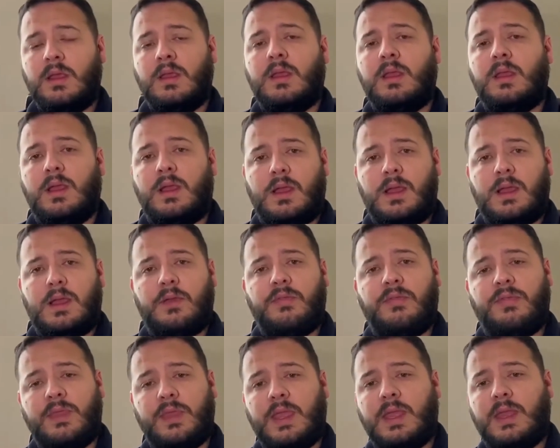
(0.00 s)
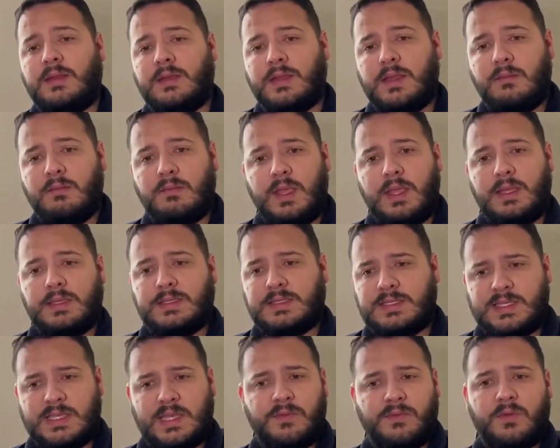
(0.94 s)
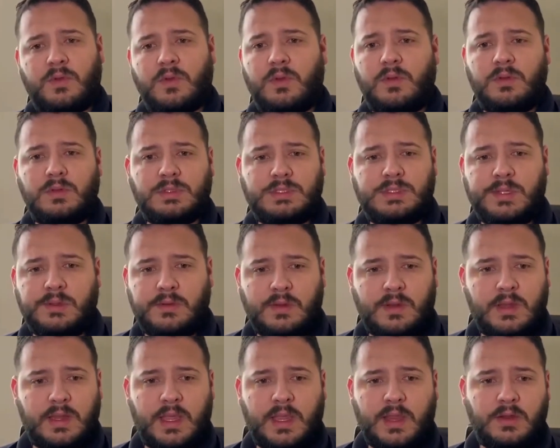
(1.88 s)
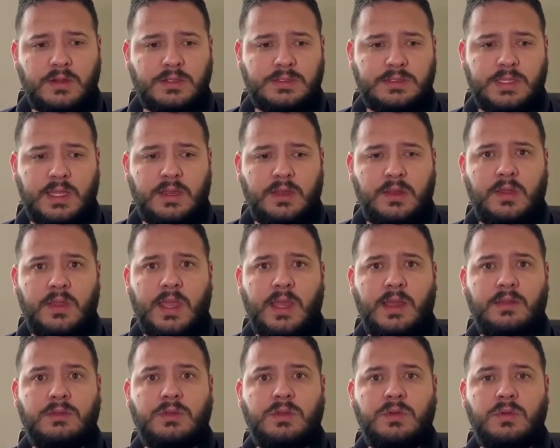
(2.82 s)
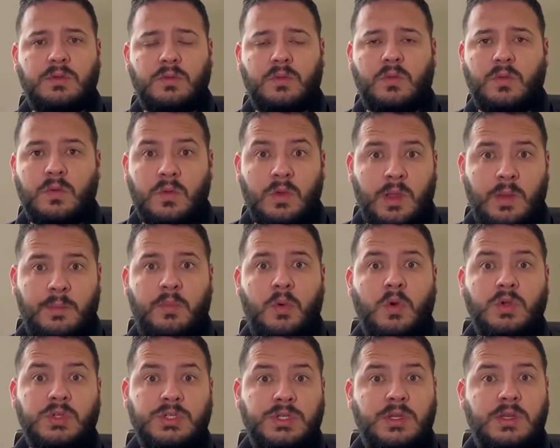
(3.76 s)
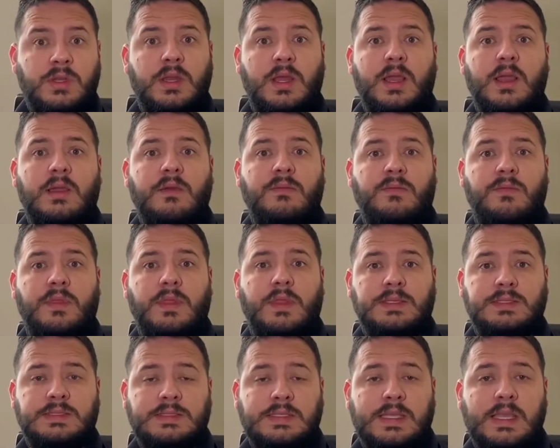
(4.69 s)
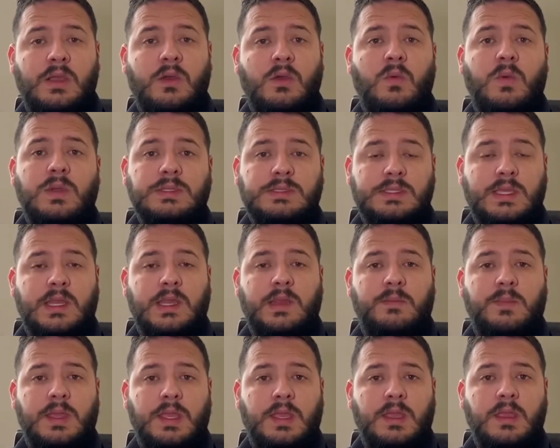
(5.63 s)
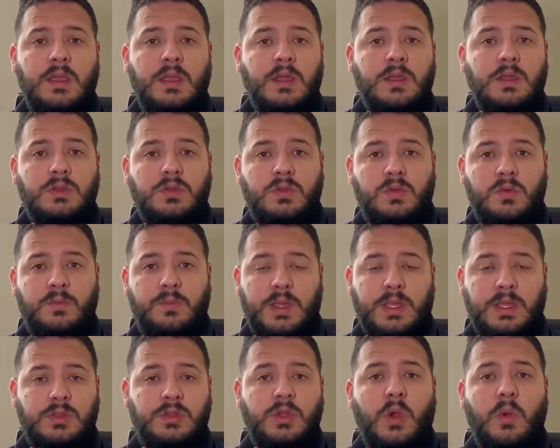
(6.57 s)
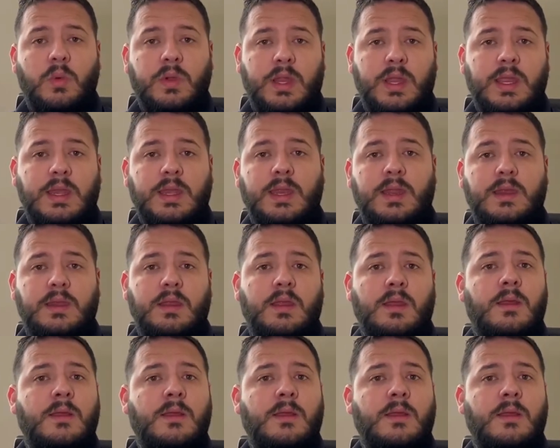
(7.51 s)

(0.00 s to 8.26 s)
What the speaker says: Then they made several secret layers that you had to, a portion of the sale was going to be donated.